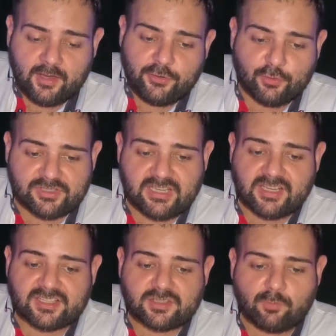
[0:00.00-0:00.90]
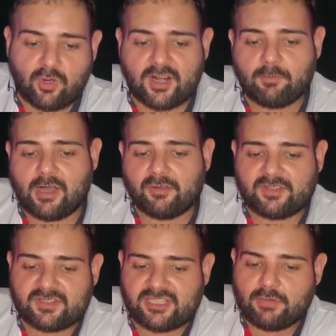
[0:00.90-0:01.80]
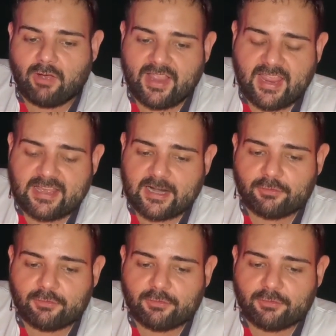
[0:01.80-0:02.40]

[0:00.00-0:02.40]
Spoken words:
Using a small amount of CYA,